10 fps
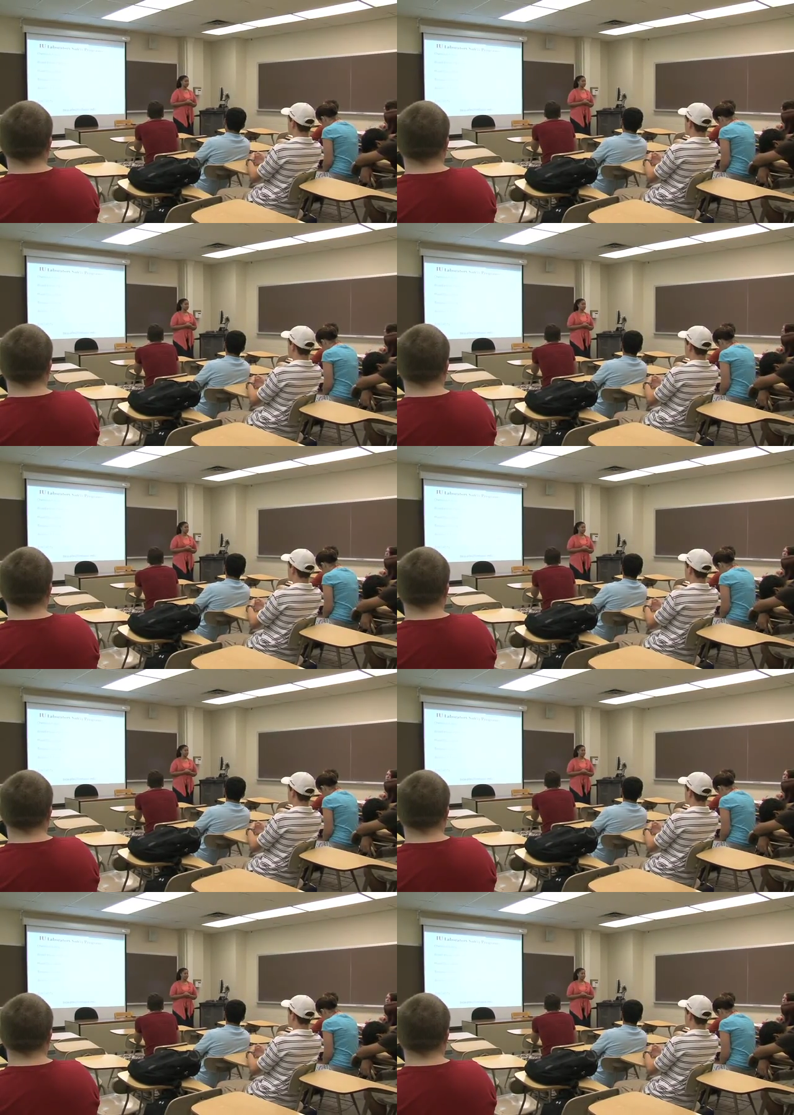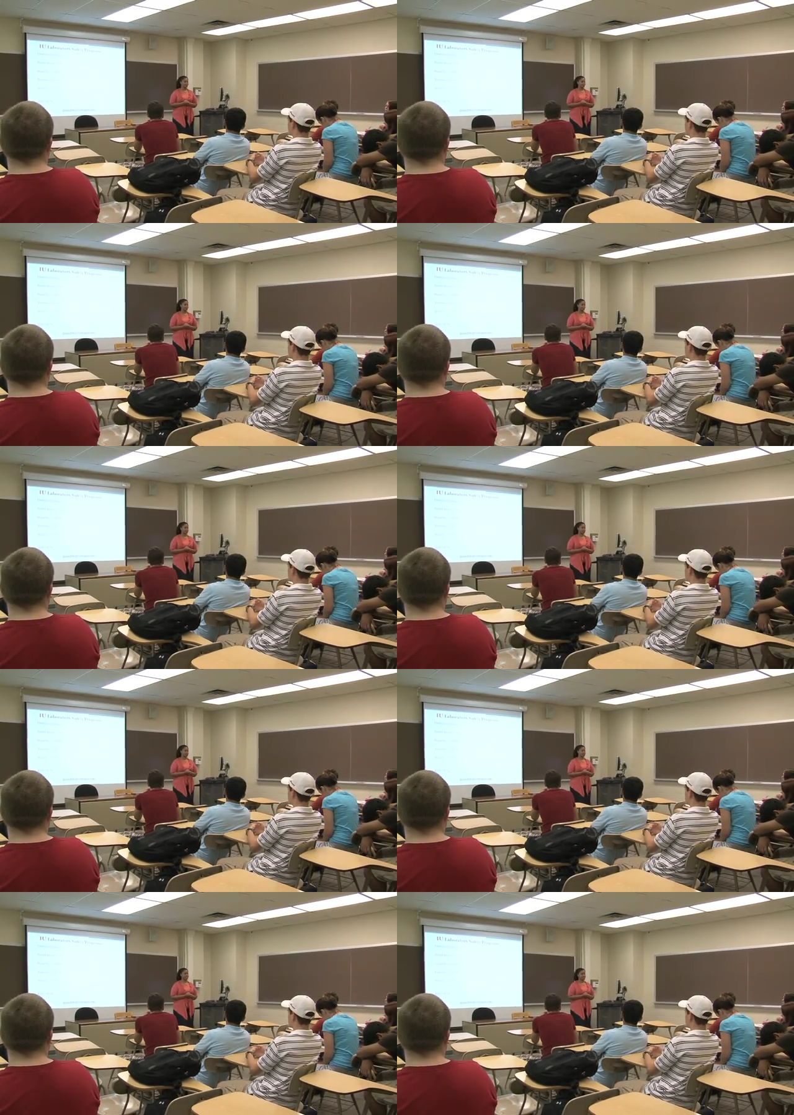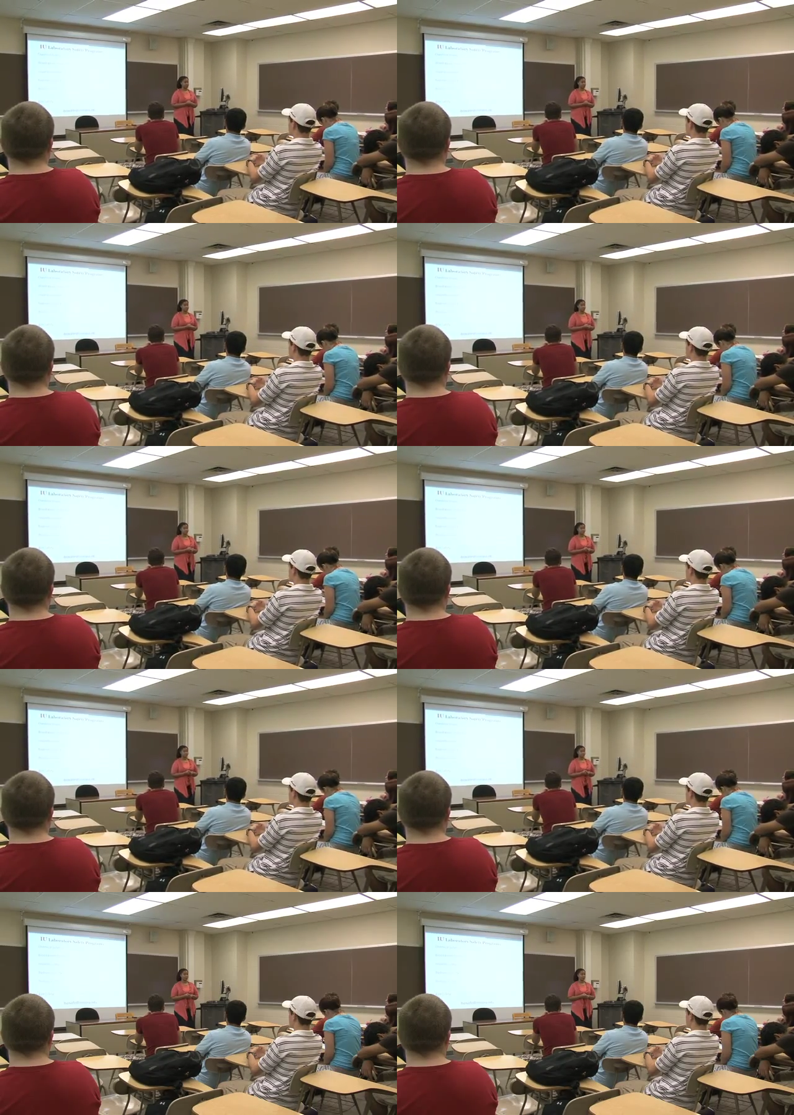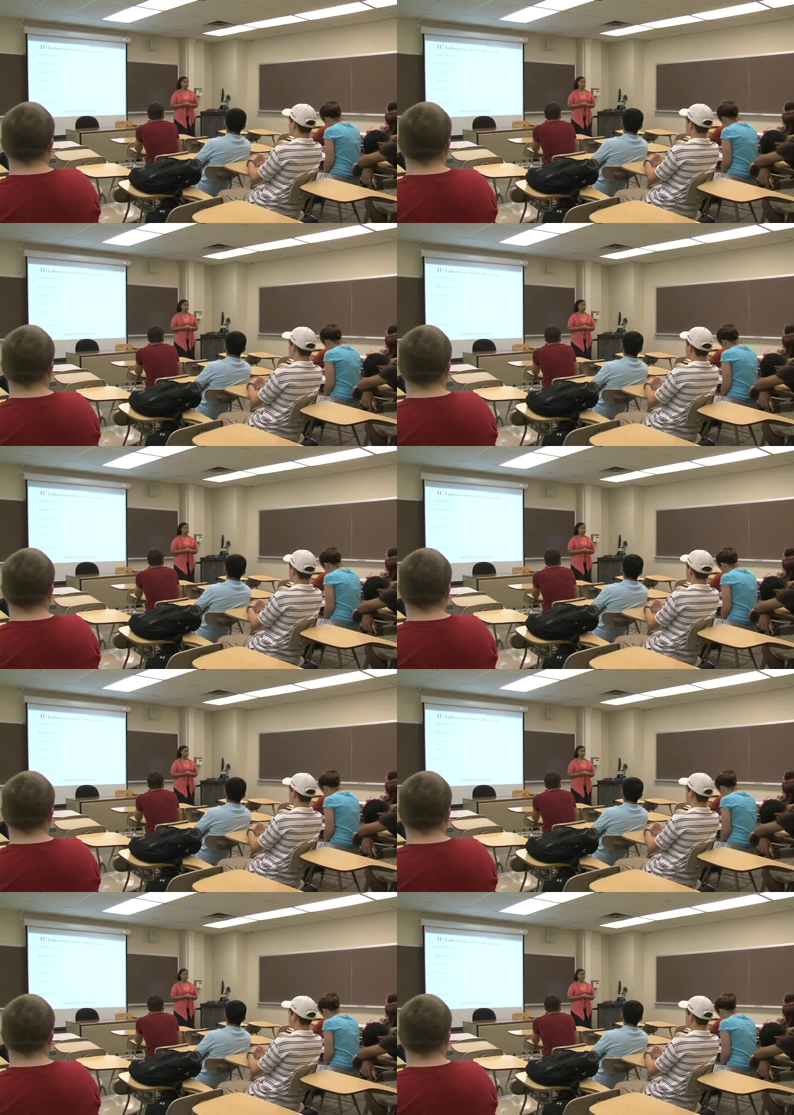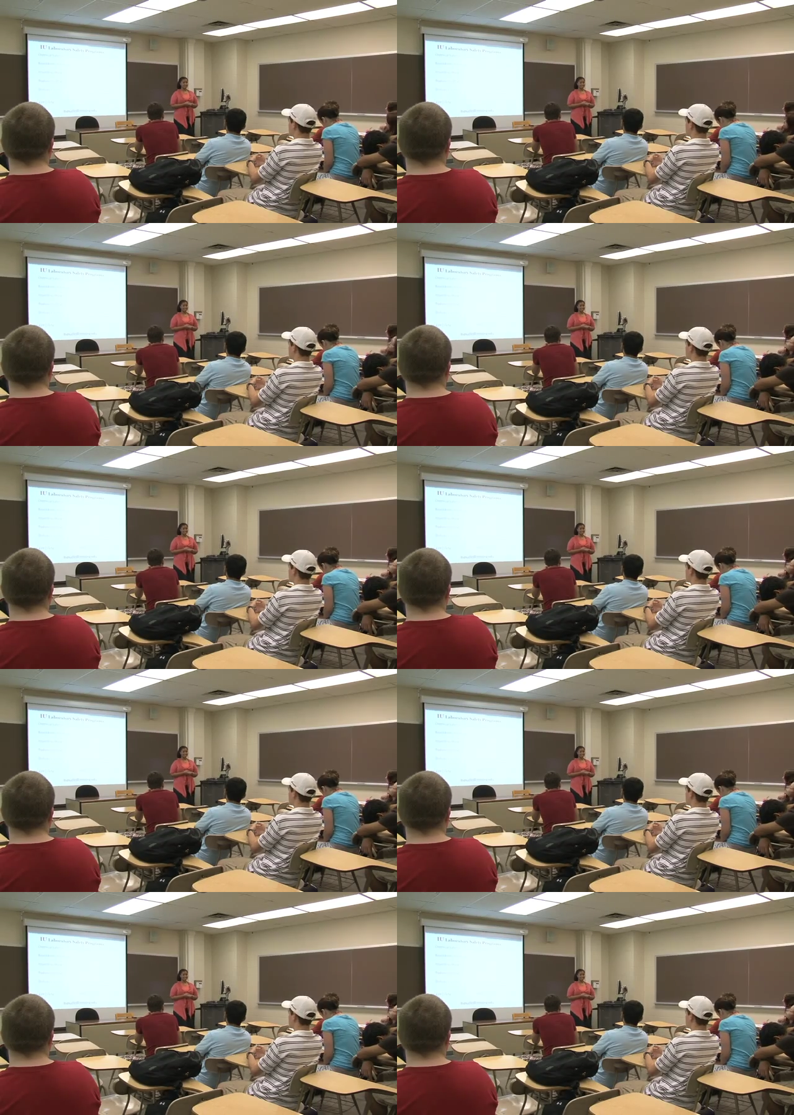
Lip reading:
[unreadable: no face in view]